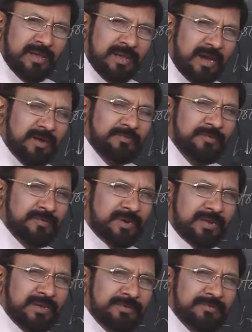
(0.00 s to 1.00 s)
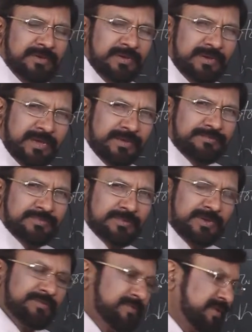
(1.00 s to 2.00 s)
However,
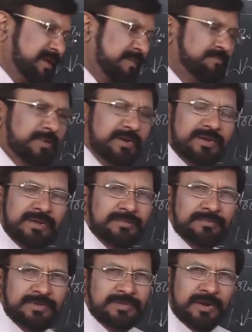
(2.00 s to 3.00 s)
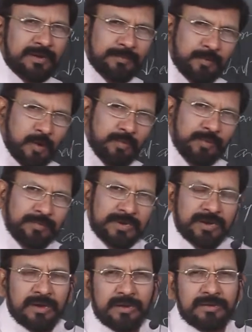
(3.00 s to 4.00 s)
giving complete name is not a problem at
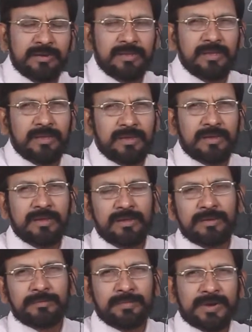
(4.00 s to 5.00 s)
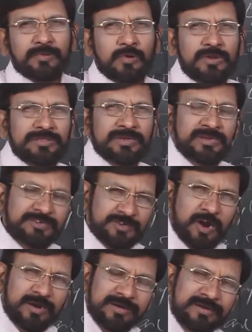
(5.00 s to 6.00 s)
all. But only thing is
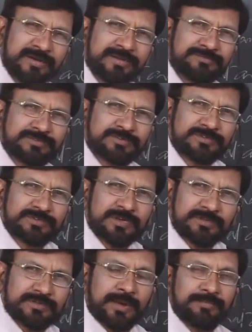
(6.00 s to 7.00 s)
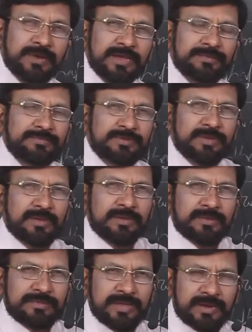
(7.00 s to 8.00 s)
shorter names. Sometimes
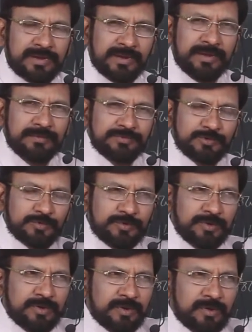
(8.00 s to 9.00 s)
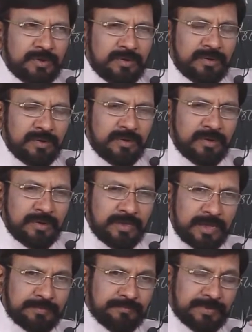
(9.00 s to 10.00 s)
the name should
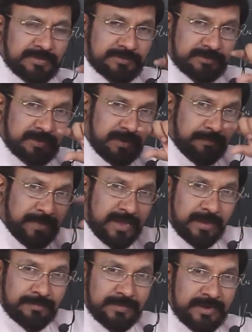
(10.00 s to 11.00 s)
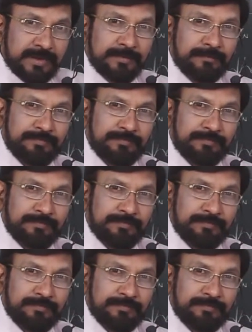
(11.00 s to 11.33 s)
express a bigger meaning.